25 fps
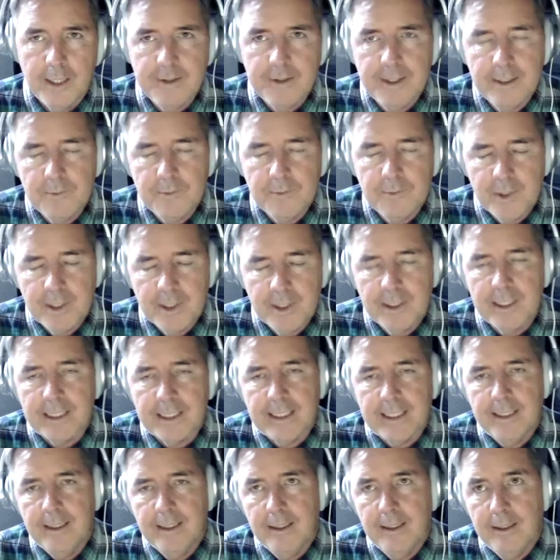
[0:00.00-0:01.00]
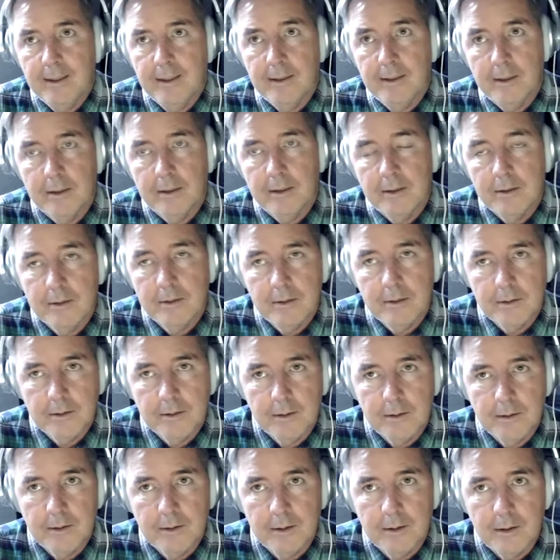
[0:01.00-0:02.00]
one of the key
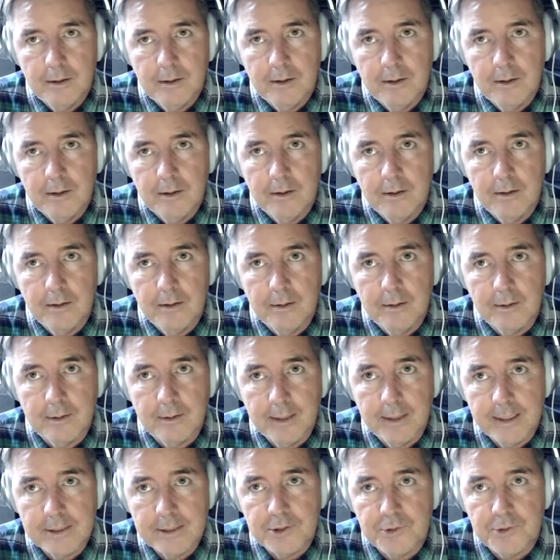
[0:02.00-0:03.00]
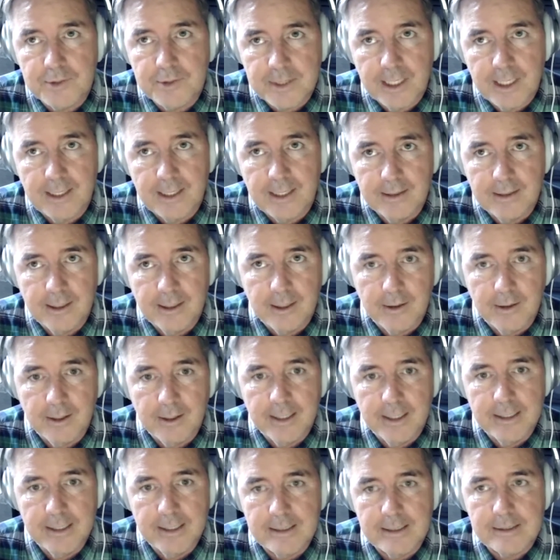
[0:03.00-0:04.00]
things you said in there
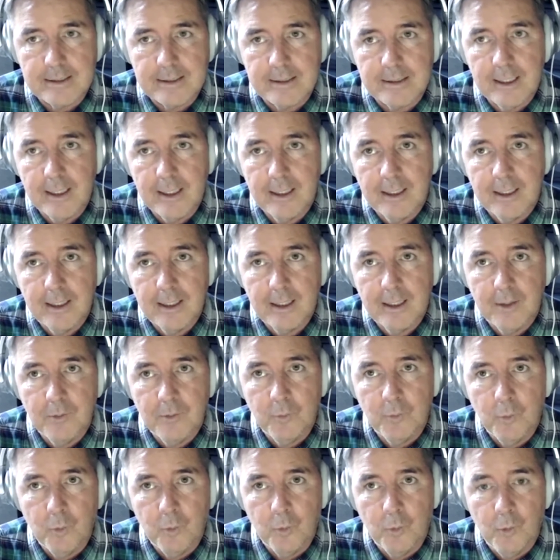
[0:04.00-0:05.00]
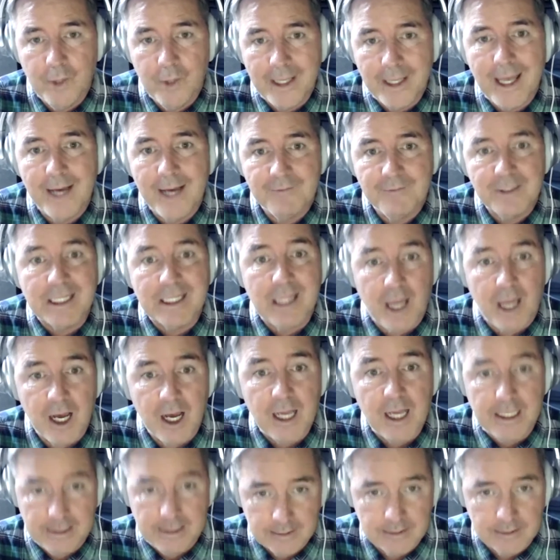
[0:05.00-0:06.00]
is we have aligned,
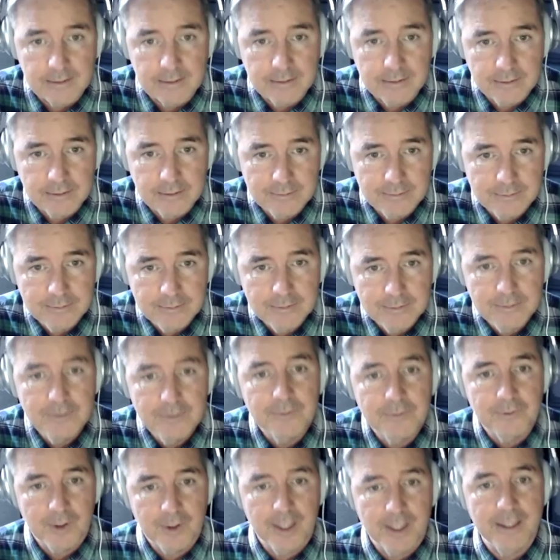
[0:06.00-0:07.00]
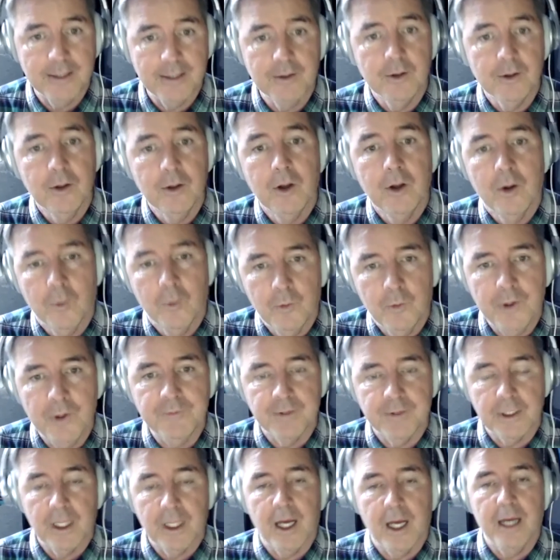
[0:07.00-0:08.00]
right? We've
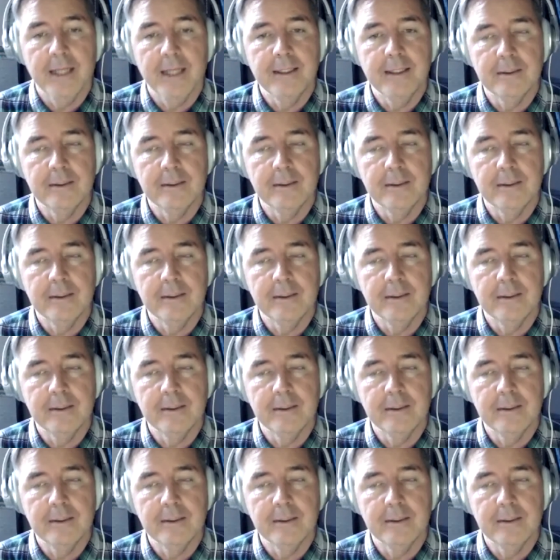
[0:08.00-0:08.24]
aligned